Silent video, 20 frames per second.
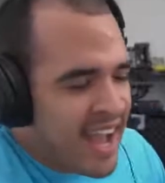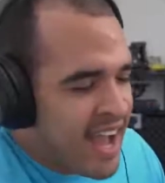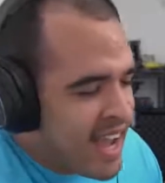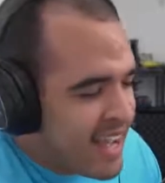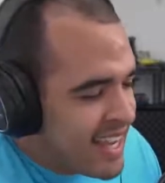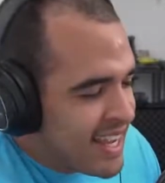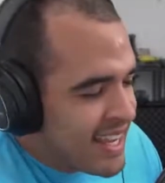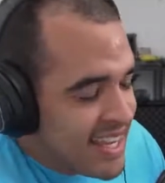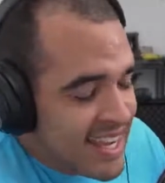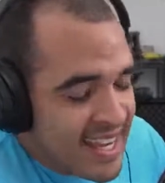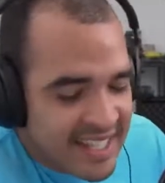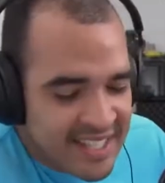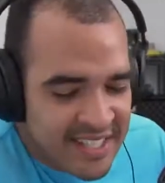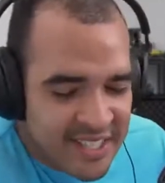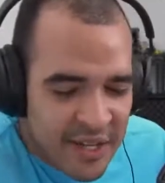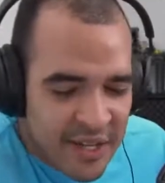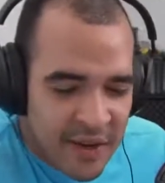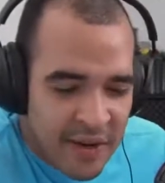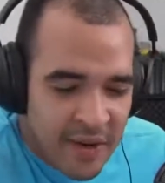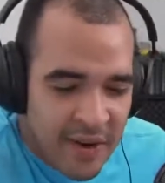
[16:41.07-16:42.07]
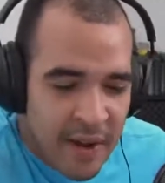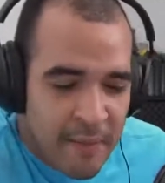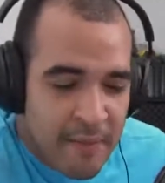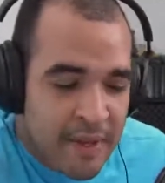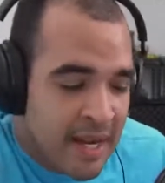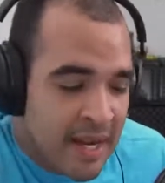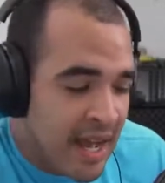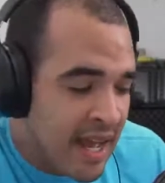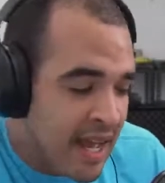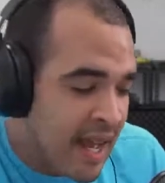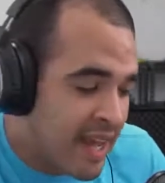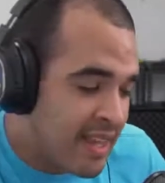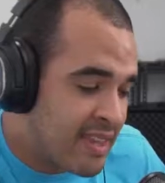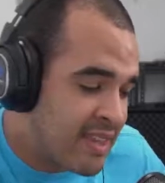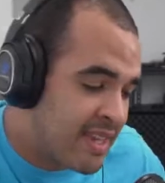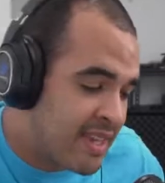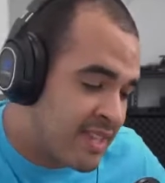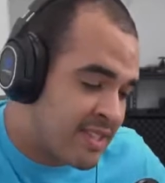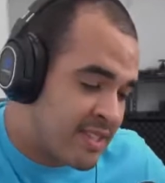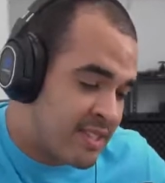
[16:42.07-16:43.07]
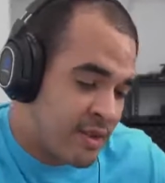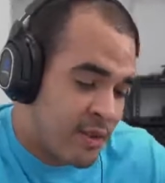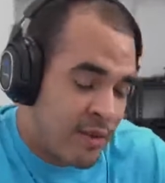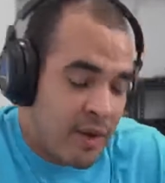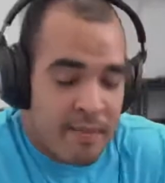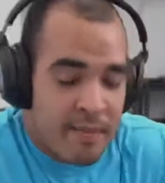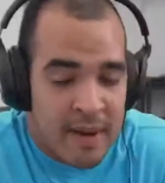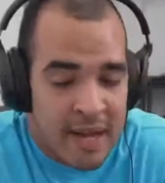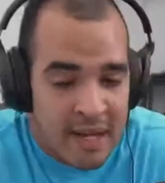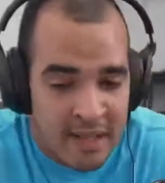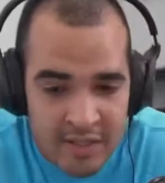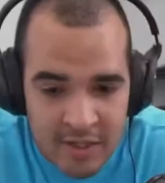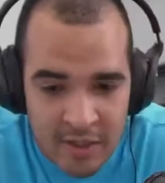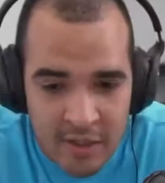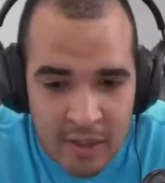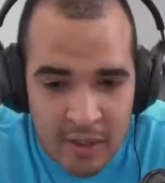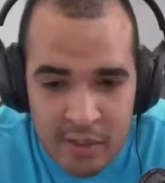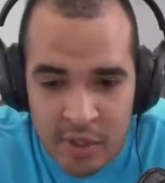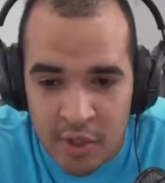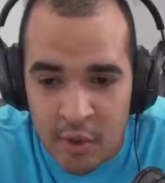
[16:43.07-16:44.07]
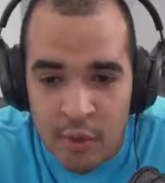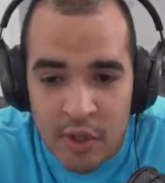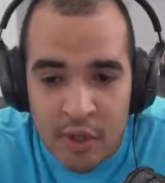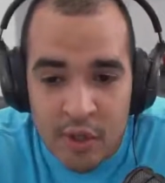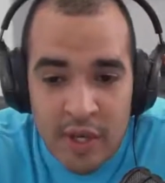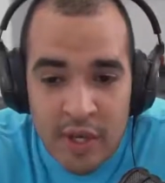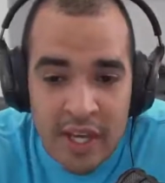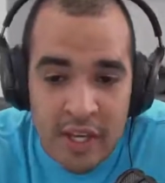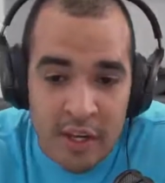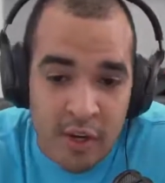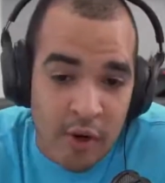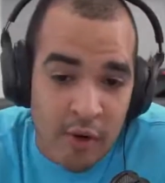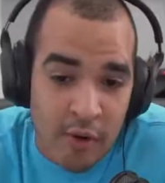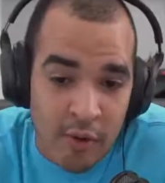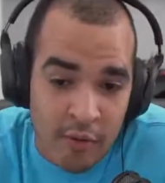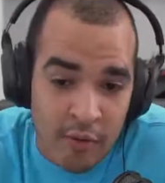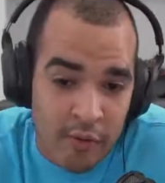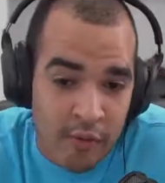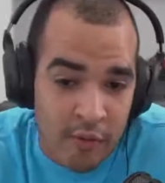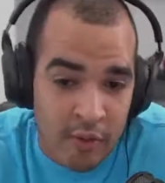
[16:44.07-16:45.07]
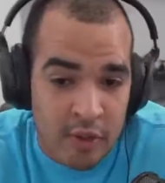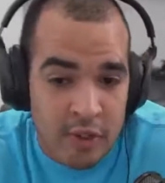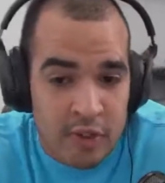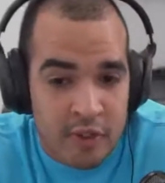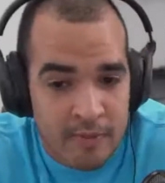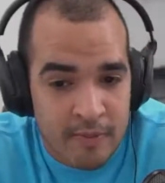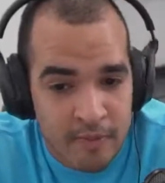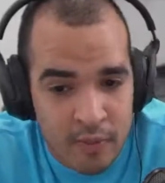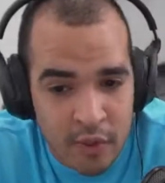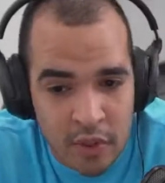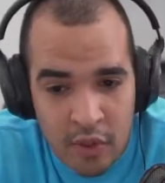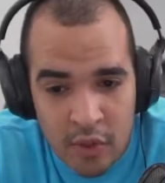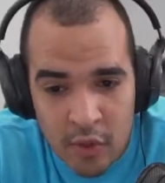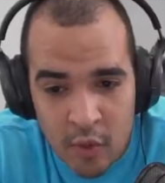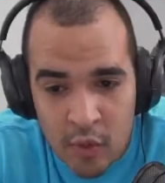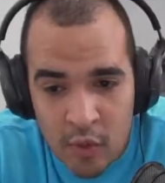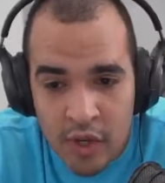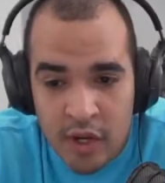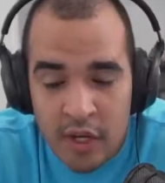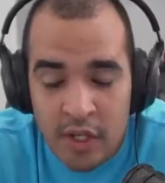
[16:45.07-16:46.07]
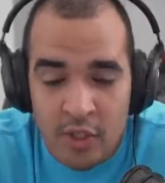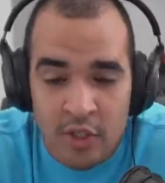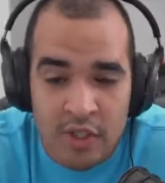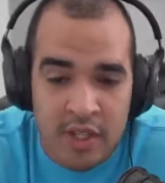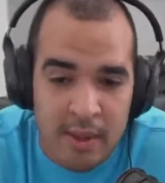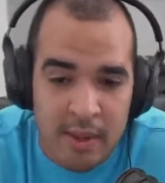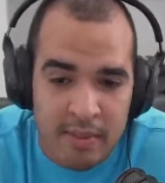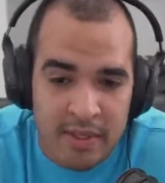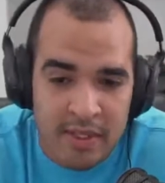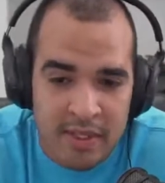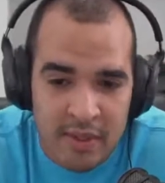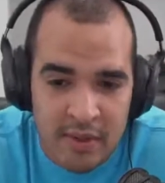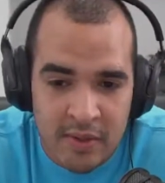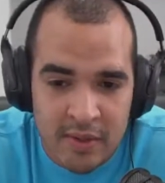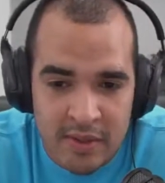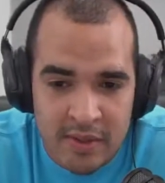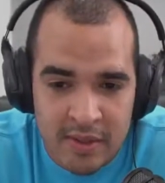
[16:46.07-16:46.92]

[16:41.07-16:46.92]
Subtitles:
Yeah. So I mean, I think it's a great milestone. I'm sure when you hit your 100th episode,